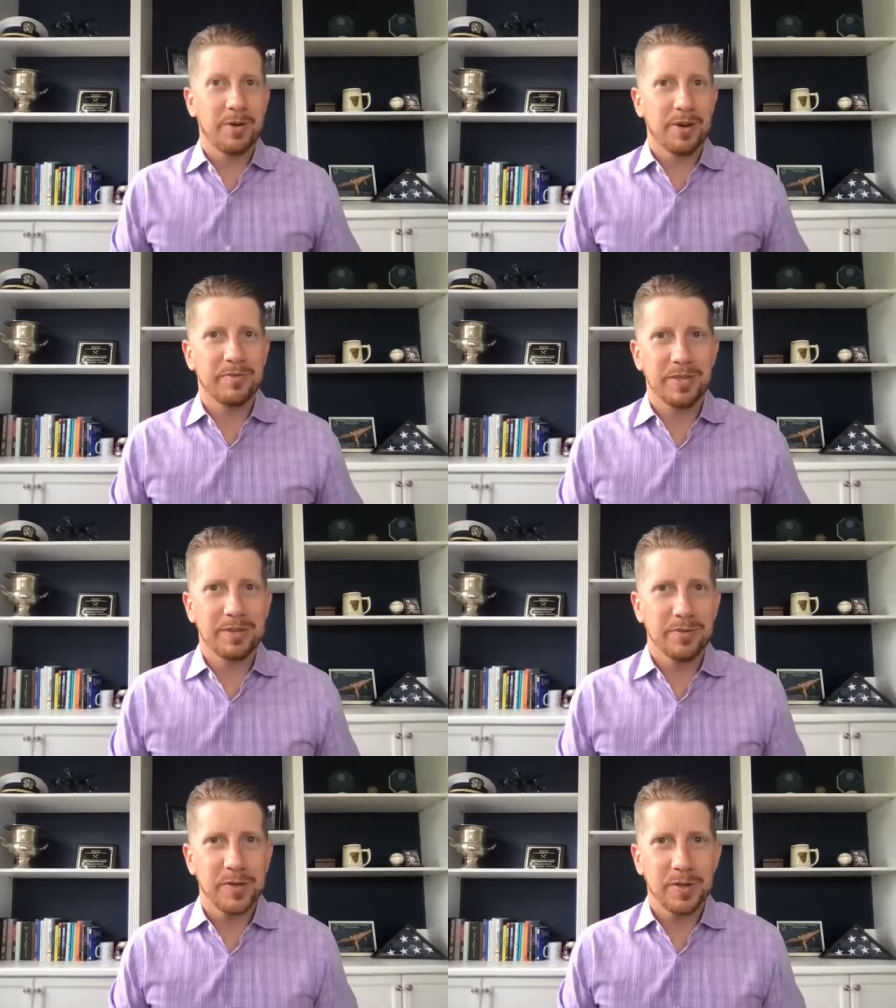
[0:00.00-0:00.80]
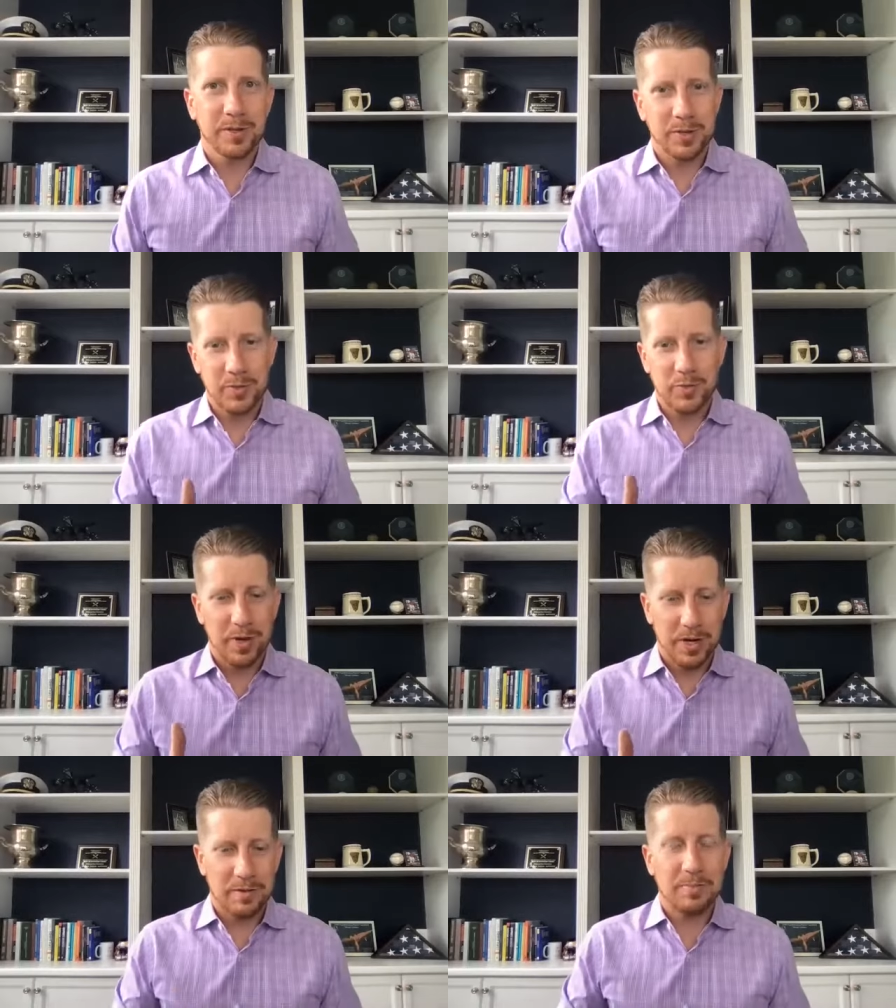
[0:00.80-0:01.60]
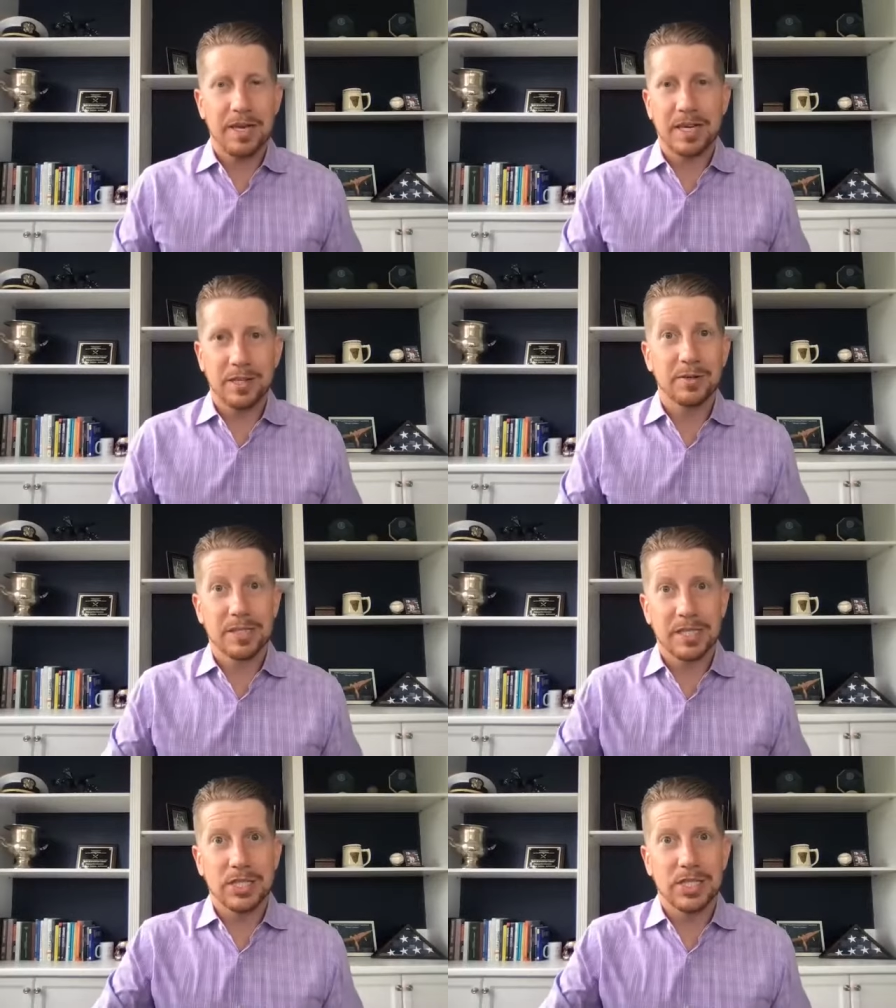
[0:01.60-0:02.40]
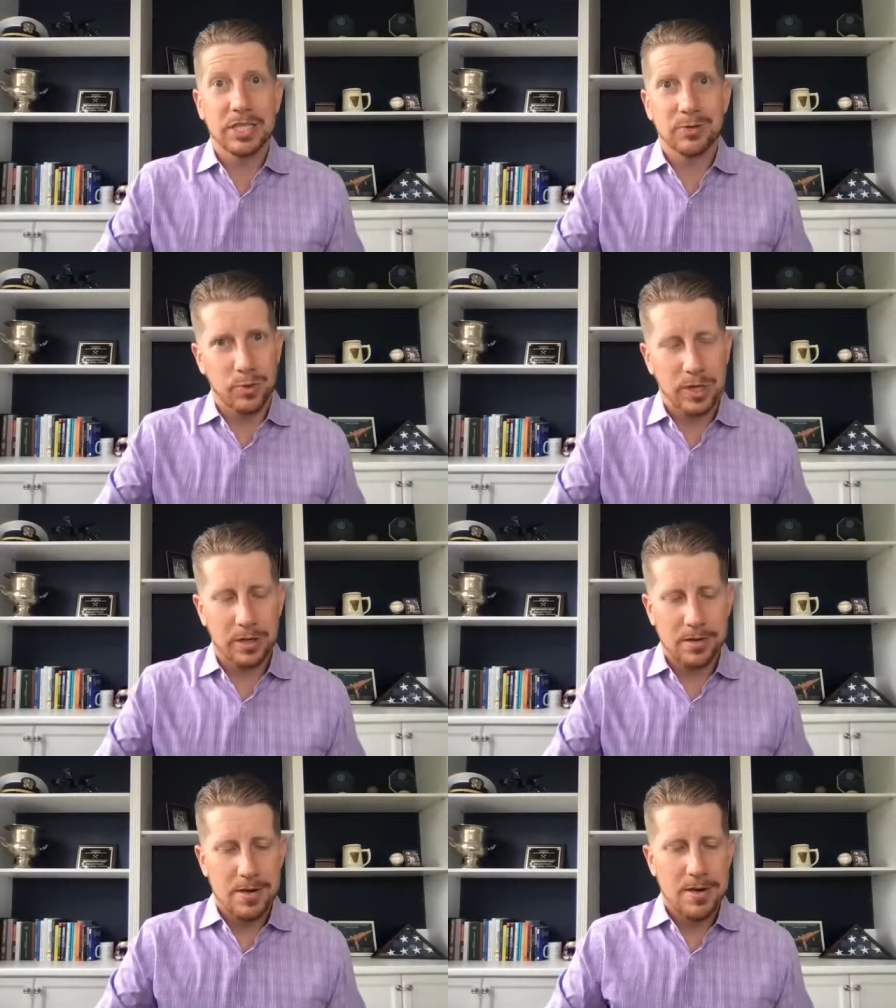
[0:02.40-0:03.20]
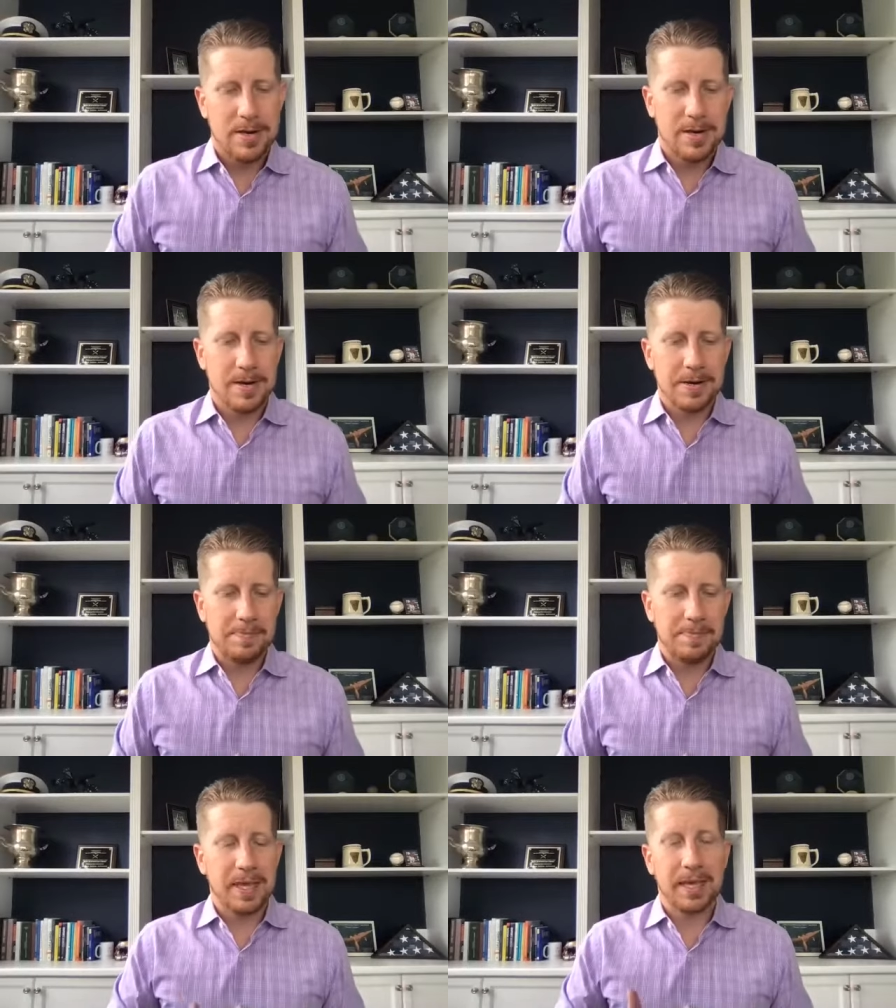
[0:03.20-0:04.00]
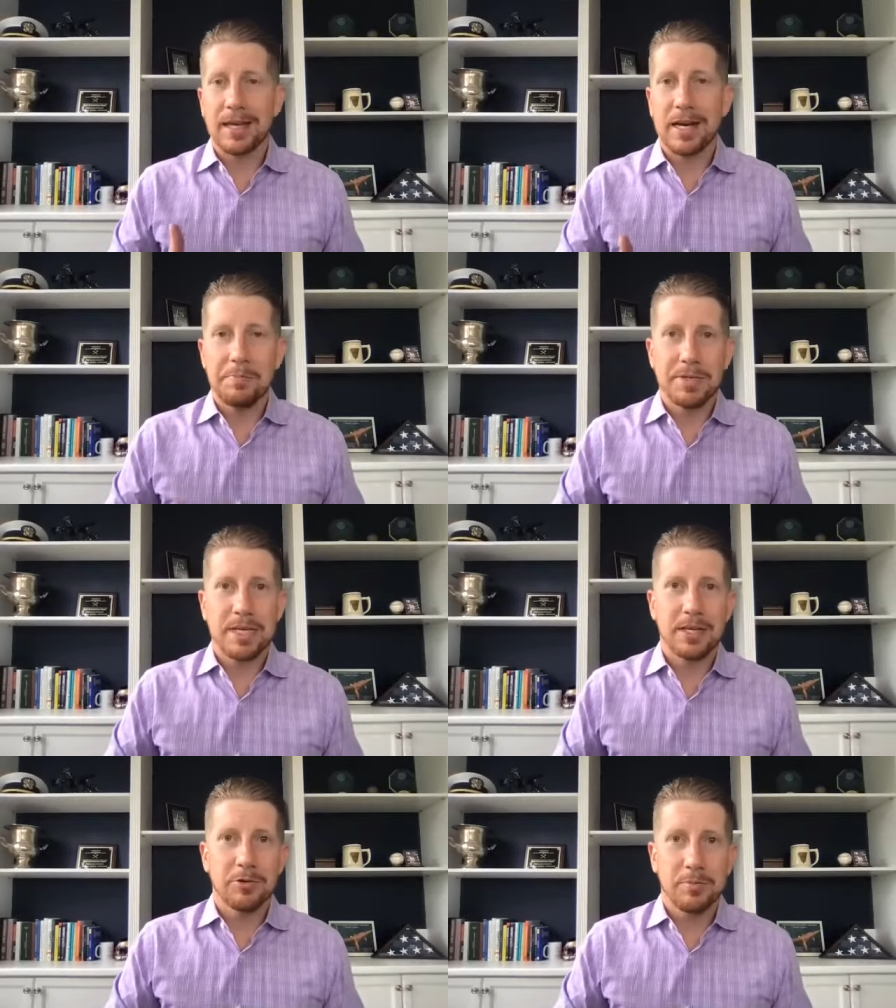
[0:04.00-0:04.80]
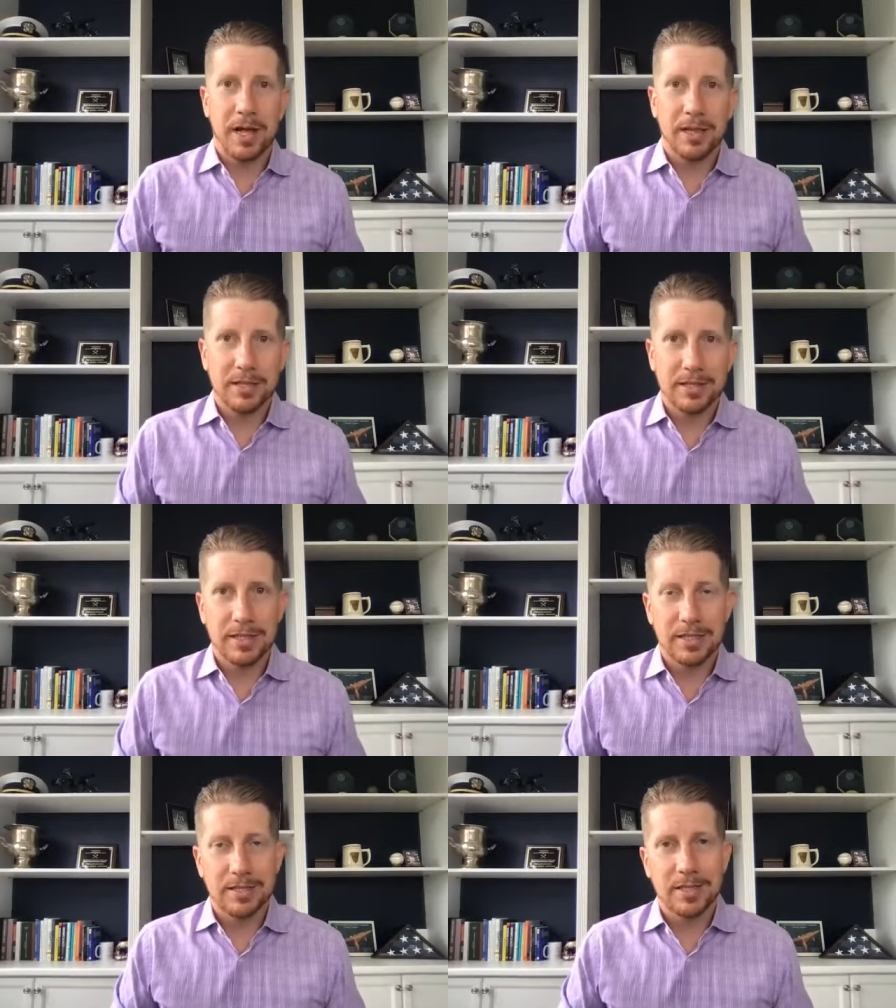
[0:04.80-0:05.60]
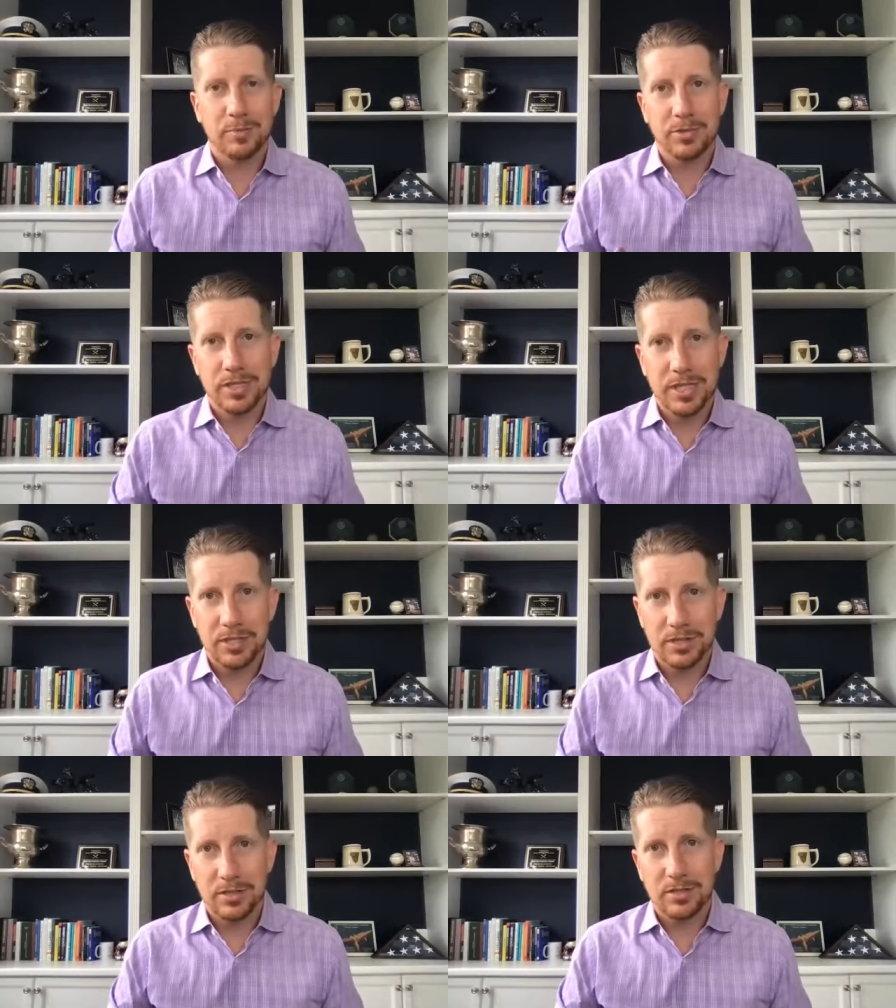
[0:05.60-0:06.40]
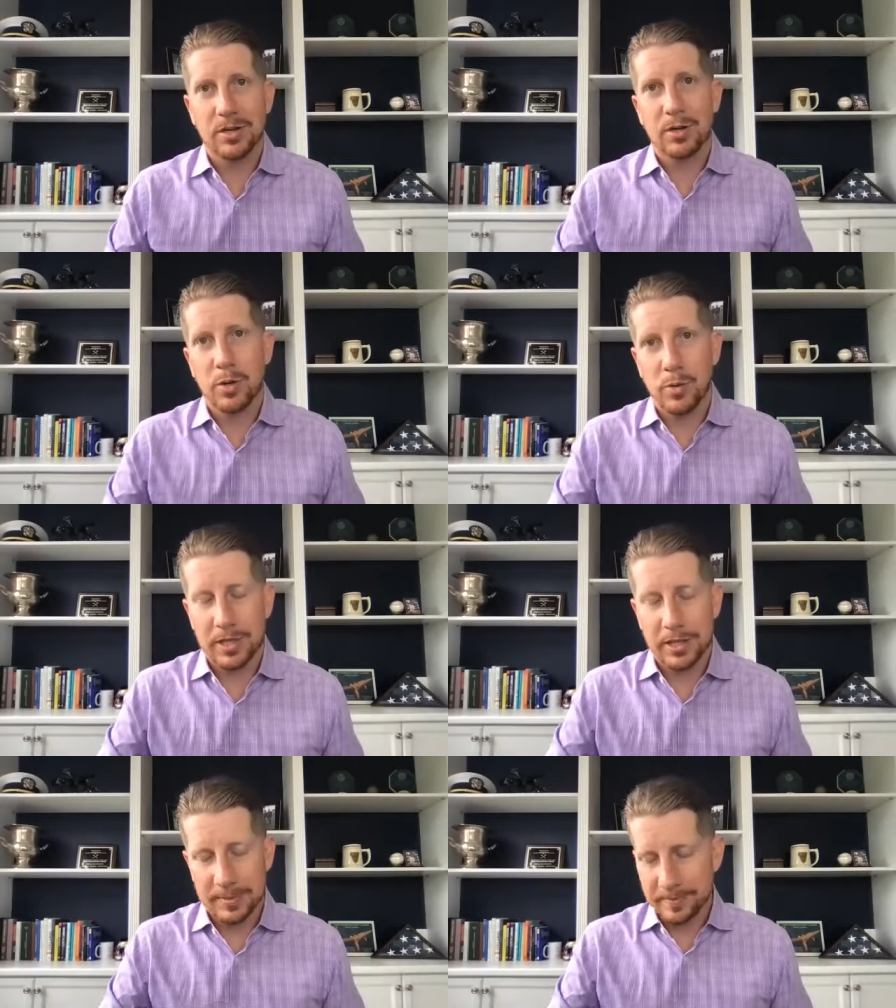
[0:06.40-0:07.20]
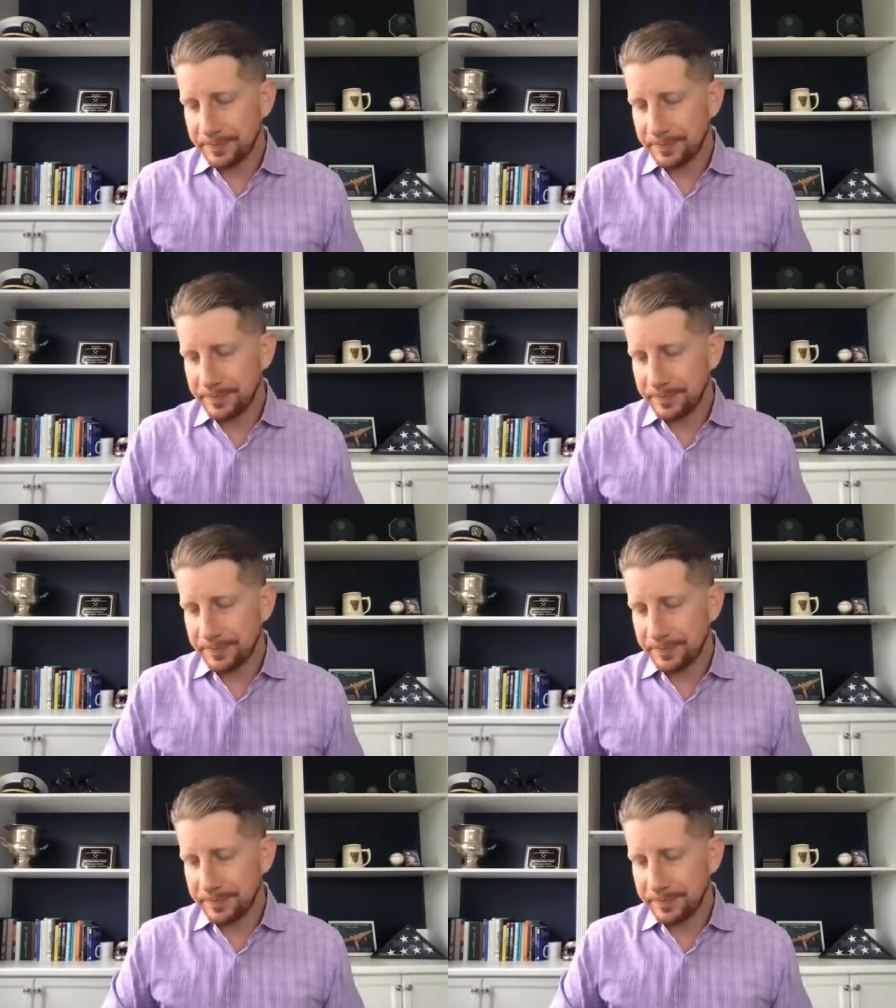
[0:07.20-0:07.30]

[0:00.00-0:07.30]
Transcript: aware of these rules, you want to pay close attention as well um, and update your policies and procedures accordingly.